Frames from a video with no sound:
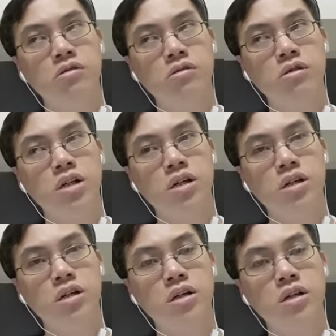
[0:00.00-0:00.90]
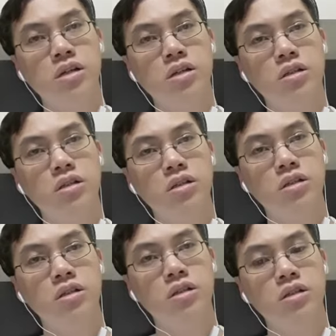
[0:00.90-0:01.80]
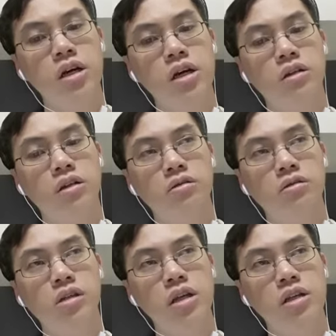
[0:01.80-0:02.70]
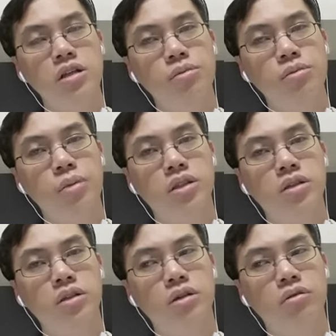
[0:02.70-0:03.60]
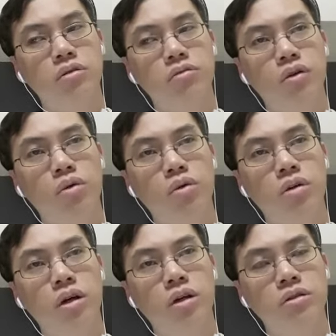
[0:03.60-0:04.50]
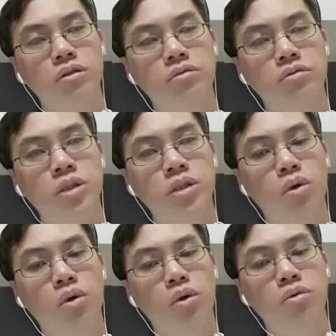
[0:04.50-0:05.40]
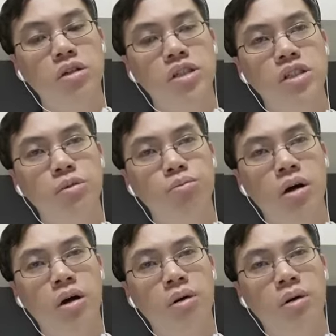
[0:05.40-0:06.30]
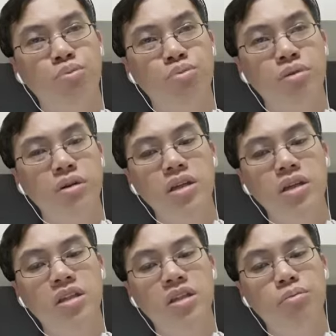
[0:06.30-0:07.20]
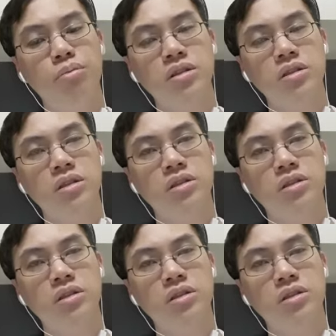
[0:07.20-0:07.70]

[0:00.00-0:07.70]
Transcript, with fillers: Uh, yeah, that actually makes uh, ship ownership a pretty risky business.